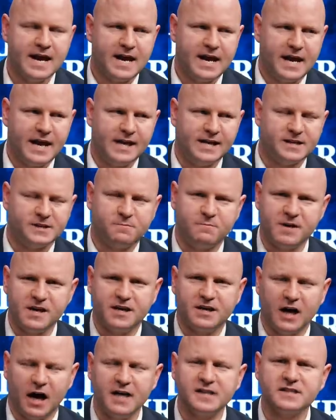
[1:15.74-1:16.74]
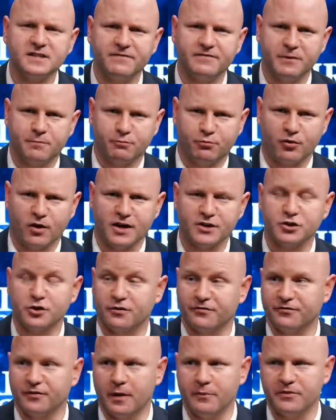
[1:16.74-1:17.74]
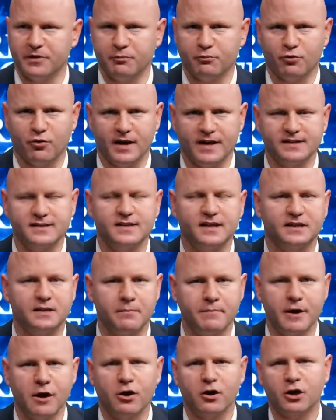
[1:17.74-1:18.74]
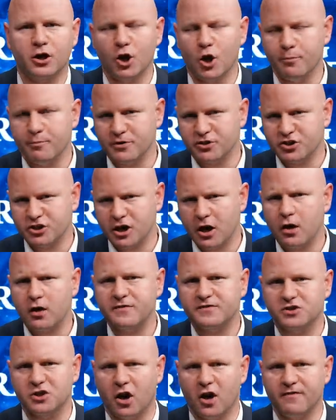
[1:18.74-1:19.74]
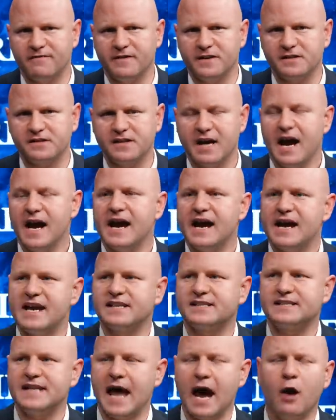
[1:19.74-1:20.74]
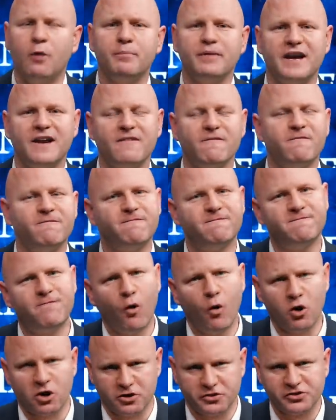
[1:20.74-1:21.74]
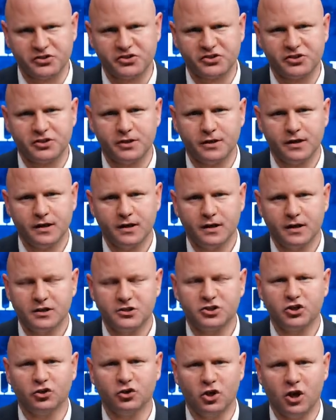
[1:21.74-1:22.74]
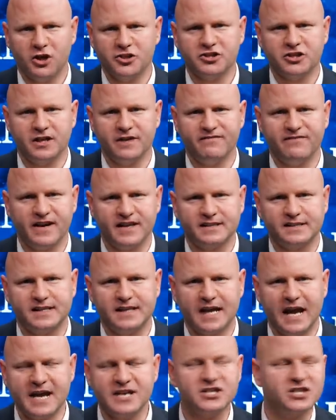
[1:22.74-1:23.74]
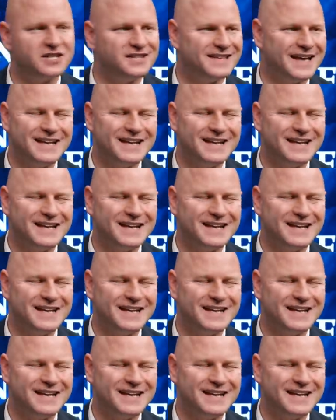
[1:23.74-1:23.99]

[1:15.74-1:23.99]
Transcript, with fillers: It is because of the pressure from the press that the Maricopa Sheriff's Office is now being forced to launch an investigation.